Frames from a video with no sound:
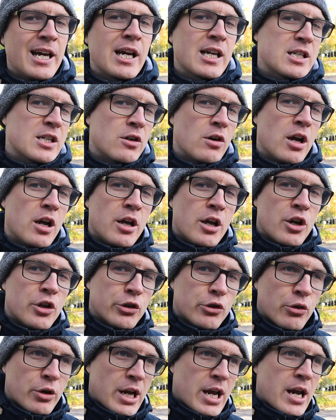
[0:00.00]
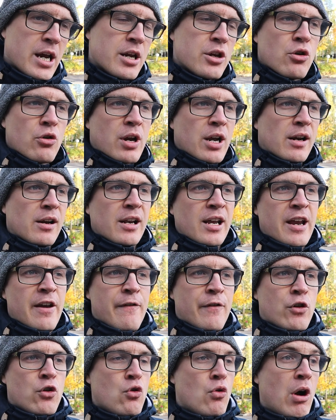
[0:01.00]
extra today, you can
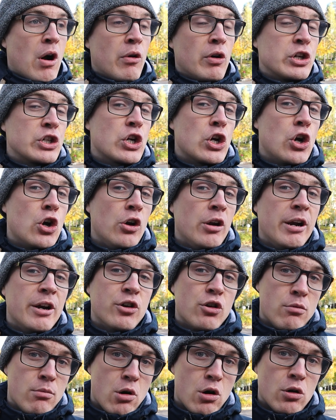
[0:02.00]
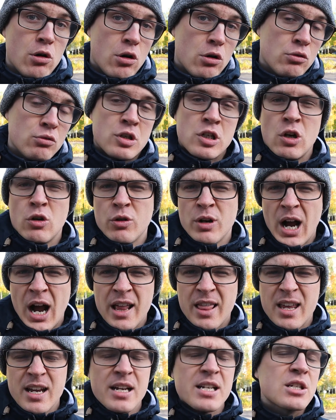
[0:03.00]
leave 2 hours earlier tomorrow. So I
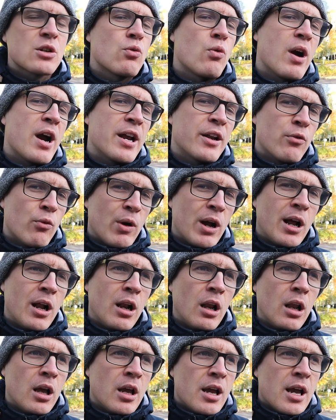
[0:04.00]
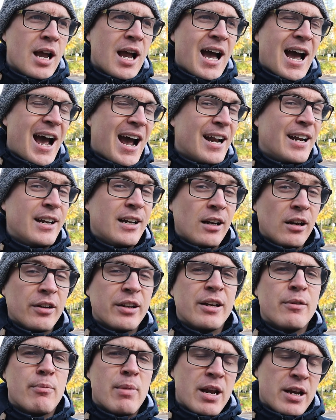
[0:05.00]
think it's quite well handled
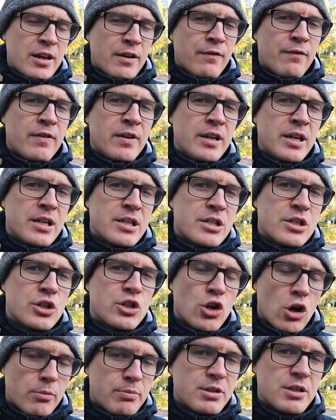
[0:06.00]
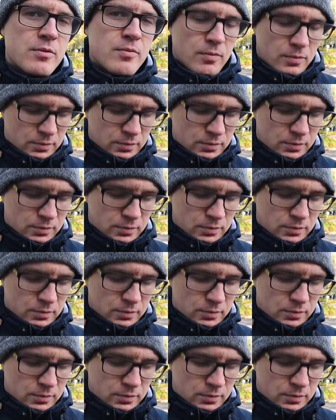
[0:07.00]
in many Finnish jobs.